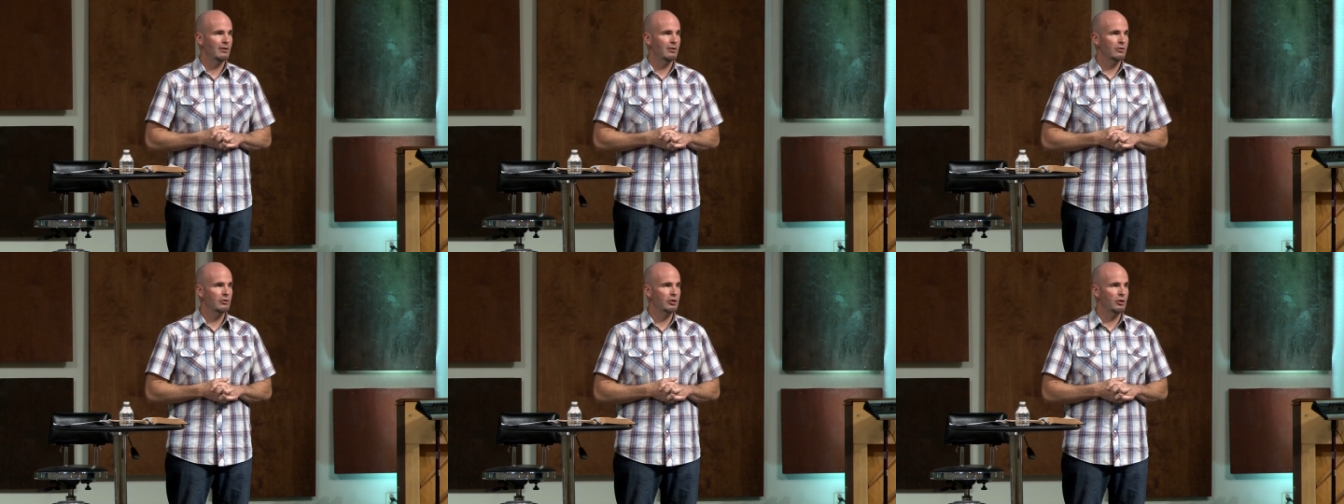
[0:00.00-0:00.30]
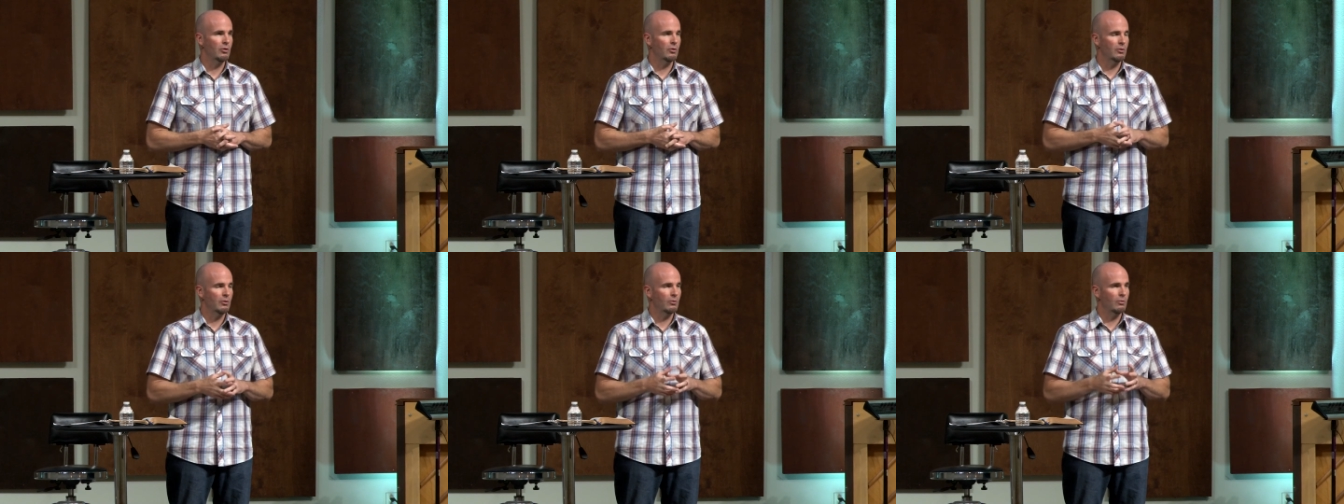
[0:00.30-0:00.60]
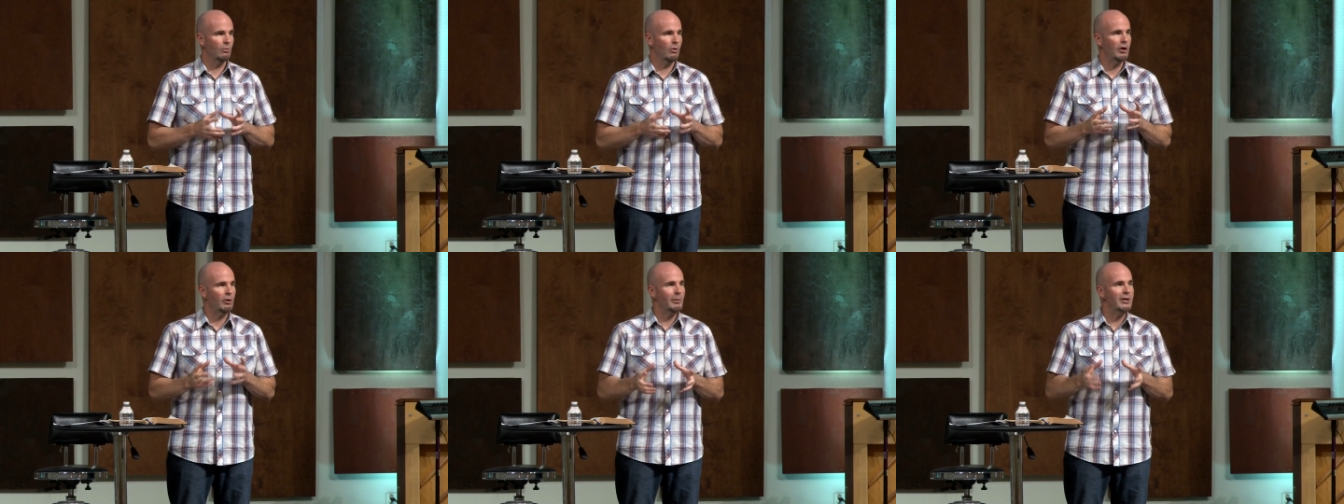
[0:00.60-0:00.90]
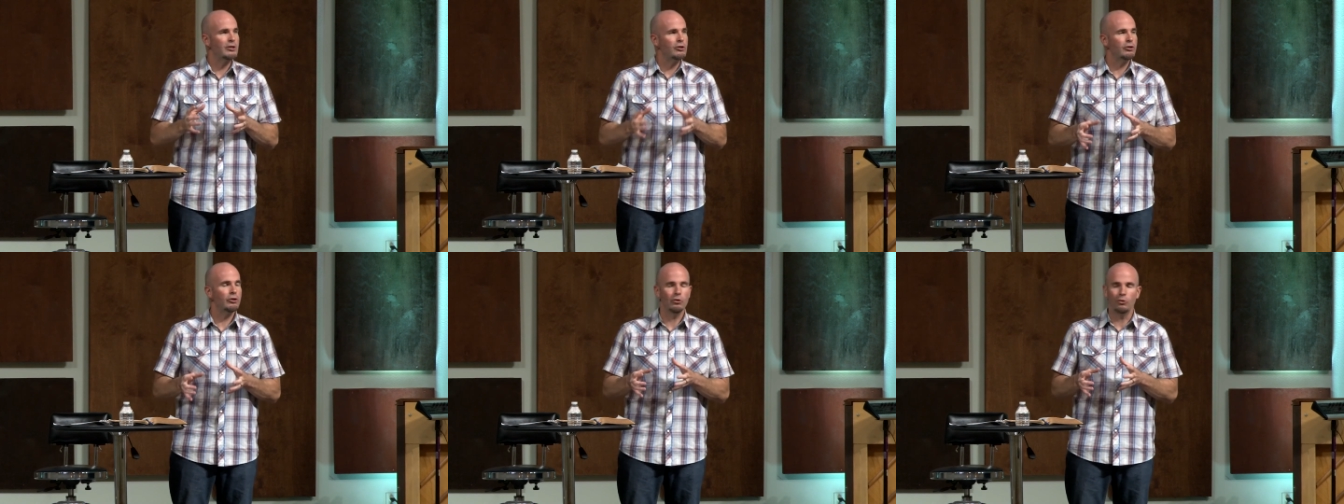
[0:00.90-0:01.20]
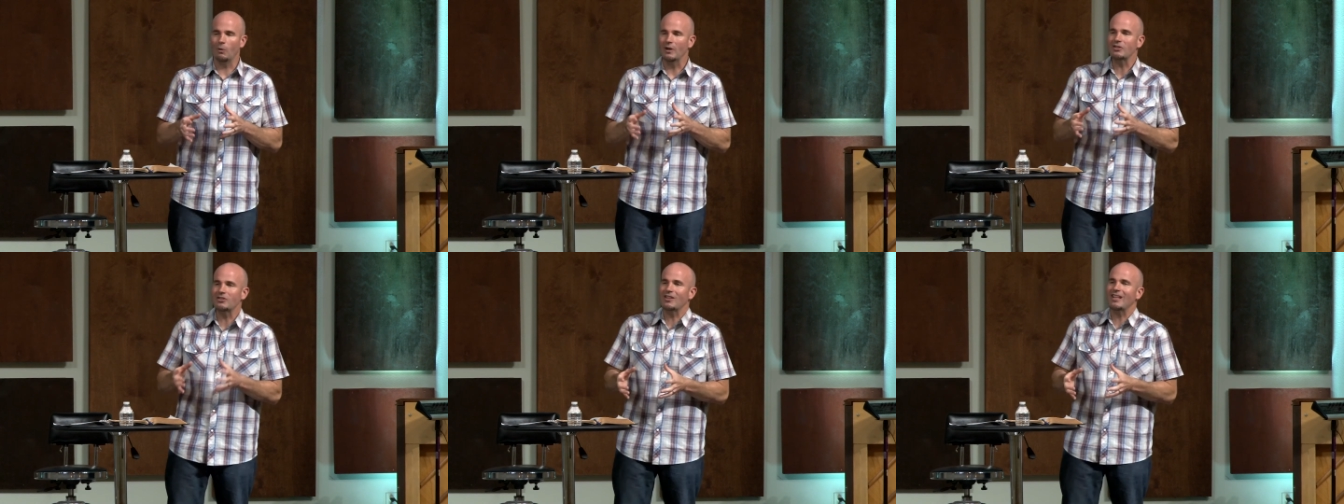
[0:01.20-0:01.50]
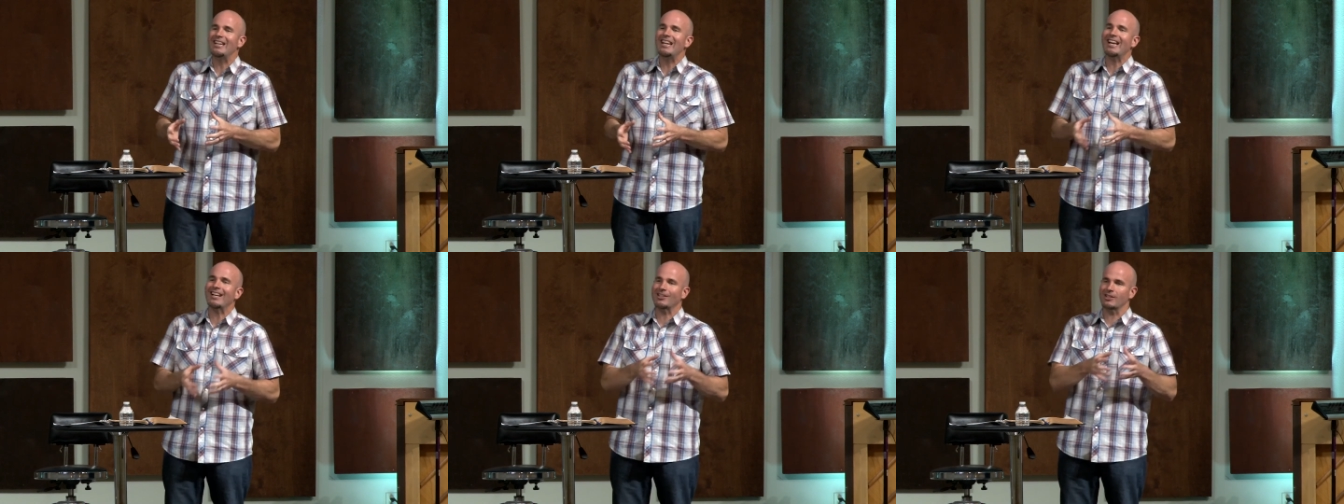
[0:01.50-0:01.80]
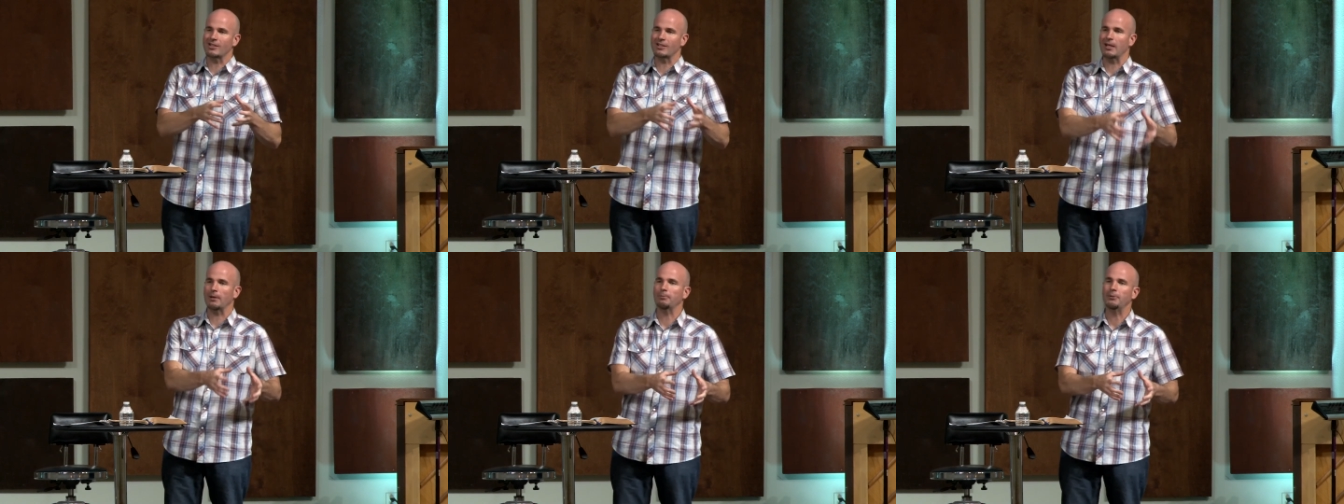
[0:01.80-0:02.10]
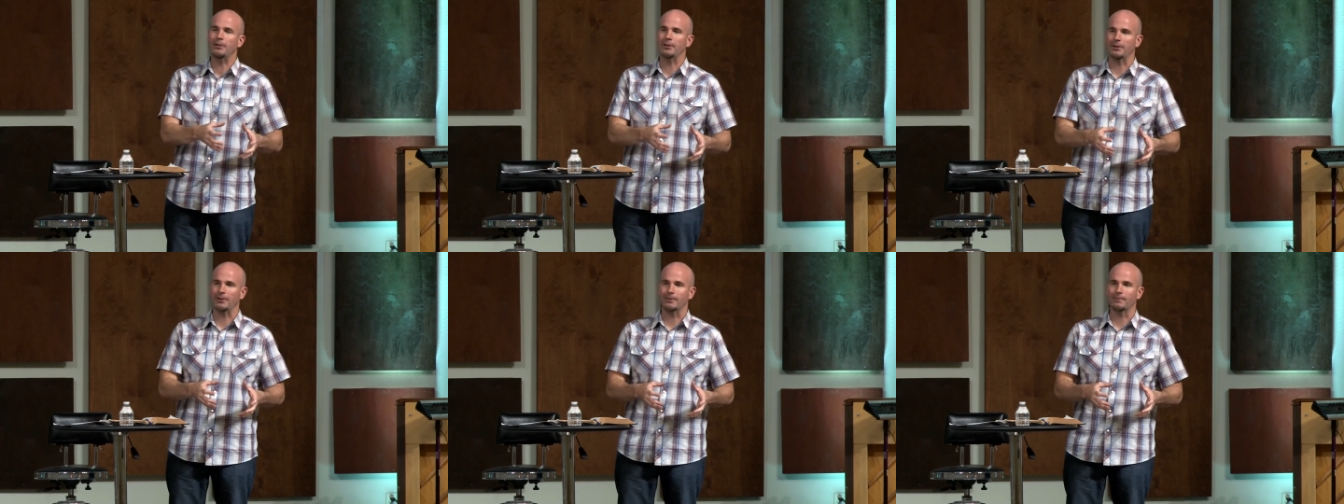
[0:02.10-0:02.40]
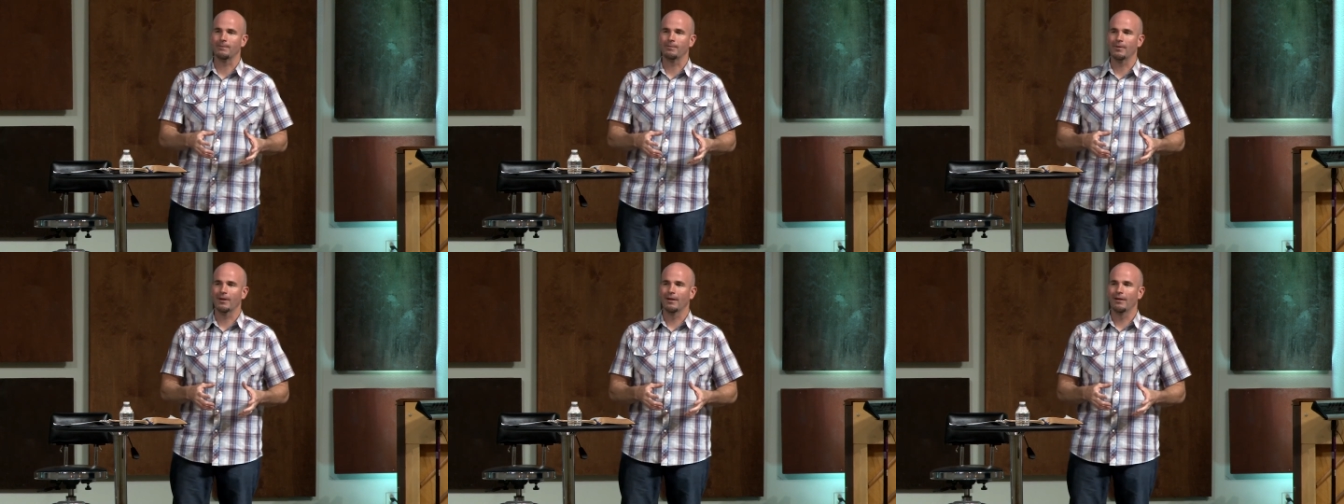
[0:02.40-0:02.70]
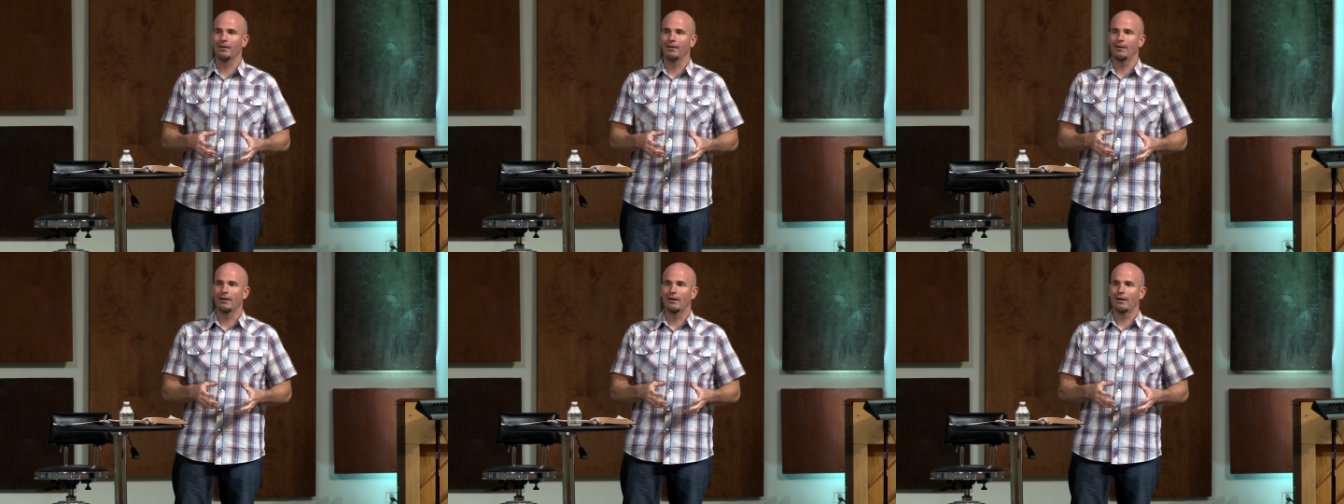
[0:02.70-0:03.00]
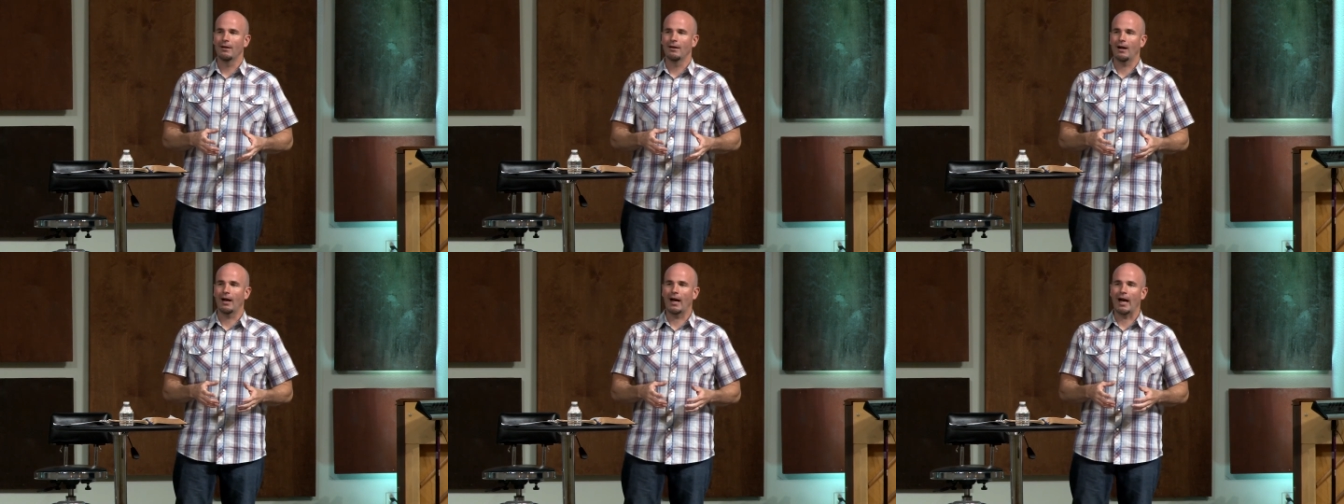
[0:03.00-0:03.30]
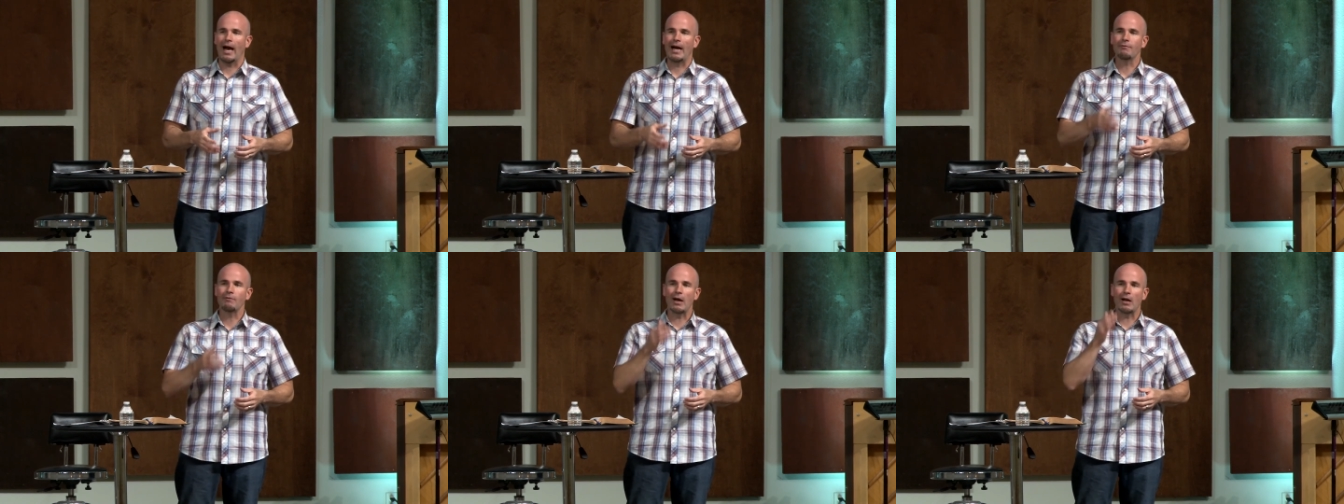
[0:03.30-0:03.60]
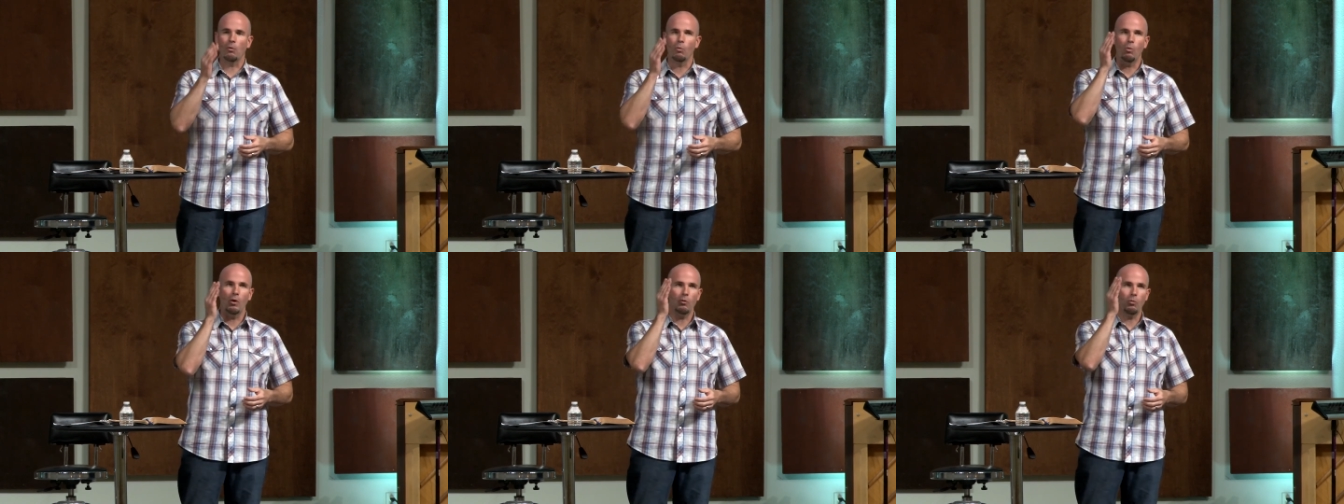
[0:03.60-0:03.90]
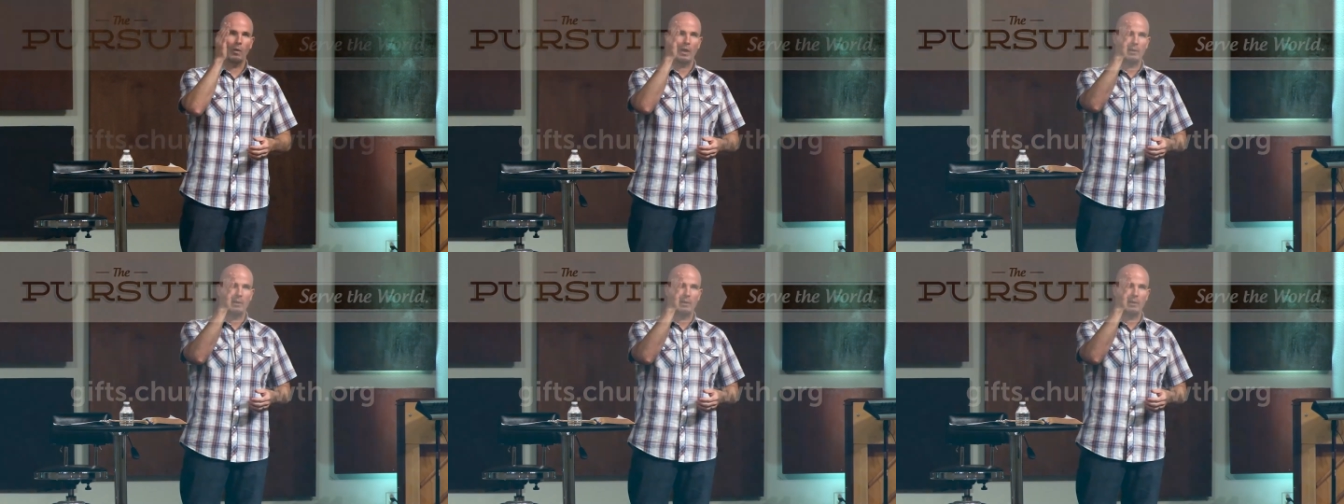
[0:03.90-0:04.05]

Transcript: So, what do we do? What's the next step here? I've got one